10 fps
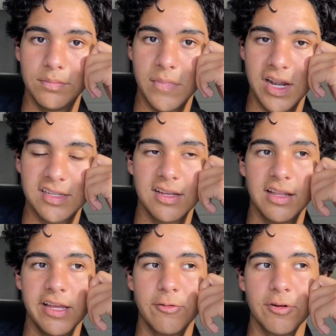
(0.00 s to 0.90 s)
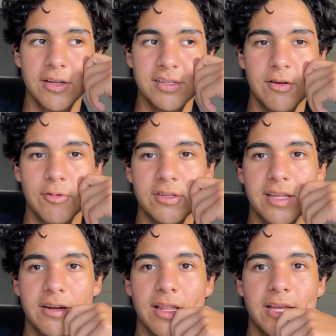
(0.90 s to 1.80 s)
And it's not words
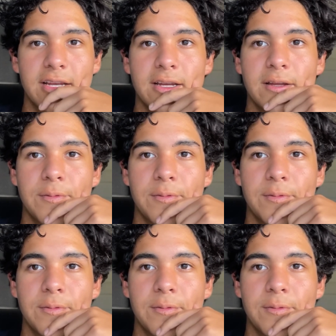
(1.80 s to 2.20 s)
that are like